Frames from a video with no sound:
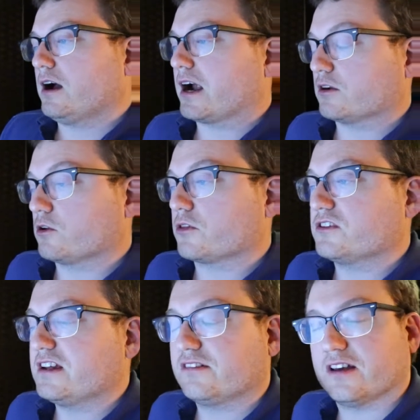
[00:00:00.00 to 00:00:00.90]
I don't know the
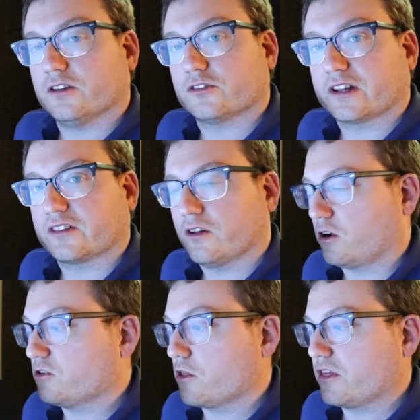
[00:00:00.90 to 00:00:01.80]
details, like
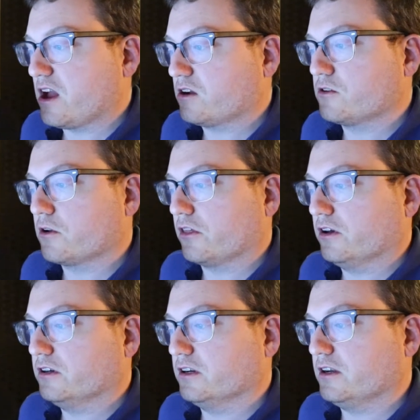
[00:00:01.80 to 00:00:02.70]
under the
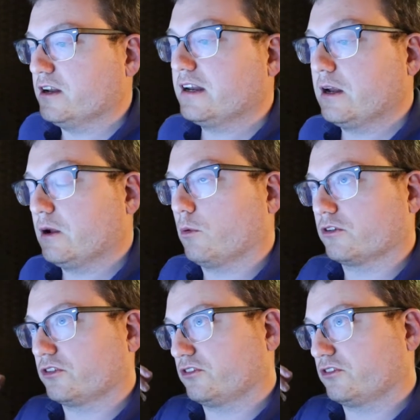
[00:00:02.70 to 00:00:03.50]
hood. It was a